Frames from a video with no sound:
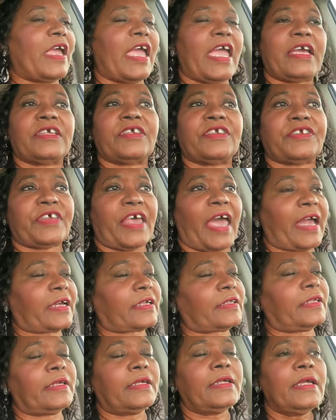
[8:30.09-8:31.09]

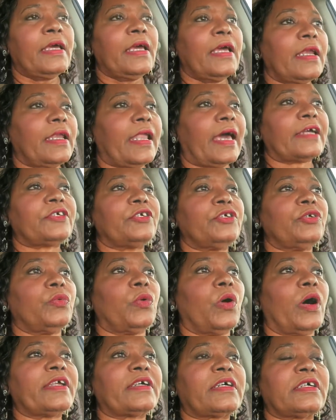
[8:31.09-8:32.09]
exactly like you
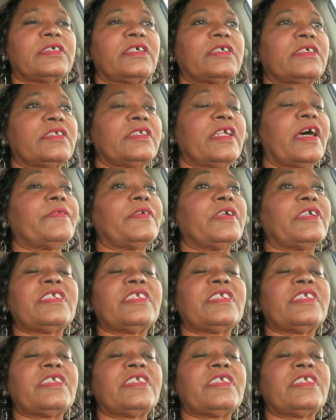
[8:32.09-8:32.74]
want it because it's never,